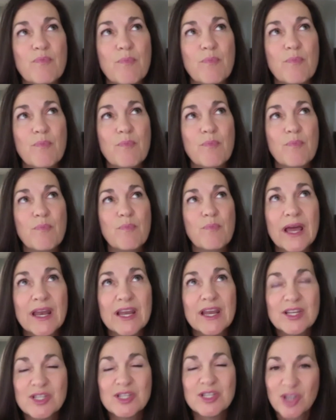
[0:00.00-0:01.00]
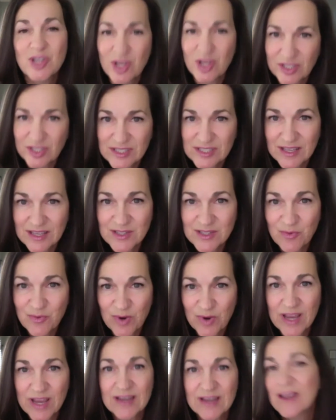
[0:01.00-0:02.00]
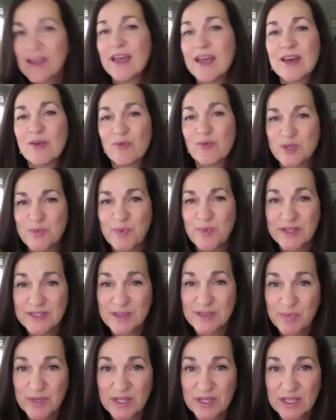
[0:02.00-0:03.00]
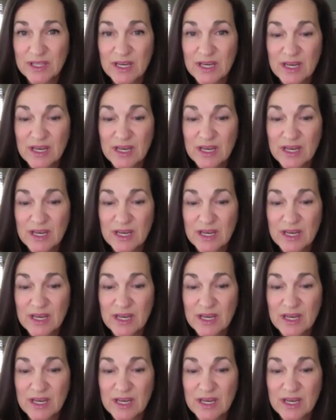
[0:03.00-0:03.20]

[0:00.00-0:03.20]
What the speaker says: But an adult has a right and a responsibility.